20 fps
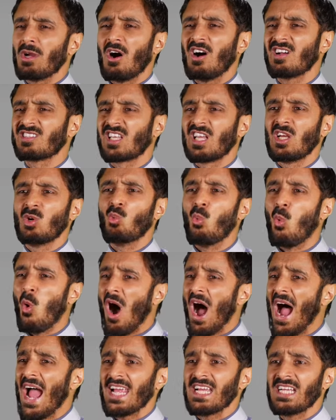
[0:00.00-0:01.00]
asking,
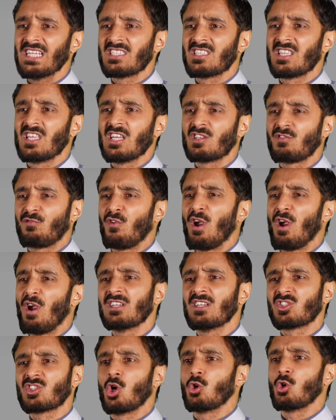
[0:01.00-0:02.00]
why is this
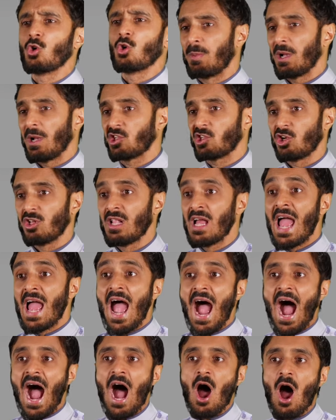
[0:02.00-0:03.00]
phrase so special?
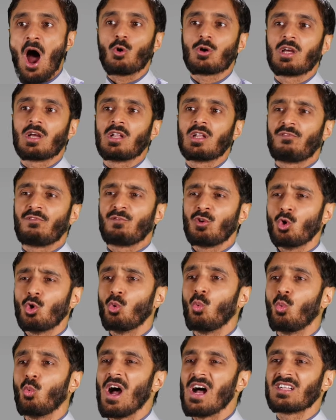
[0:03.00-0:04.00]
How can a few
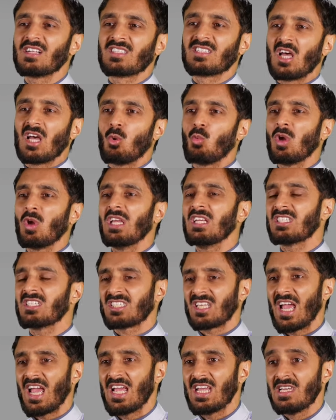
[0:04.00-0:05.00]
words that we
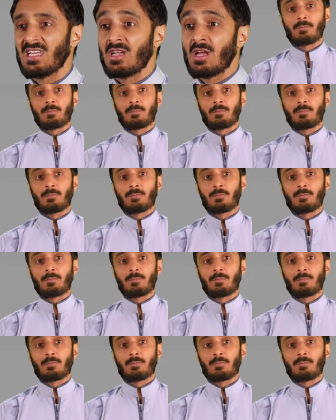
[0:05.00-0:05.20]
say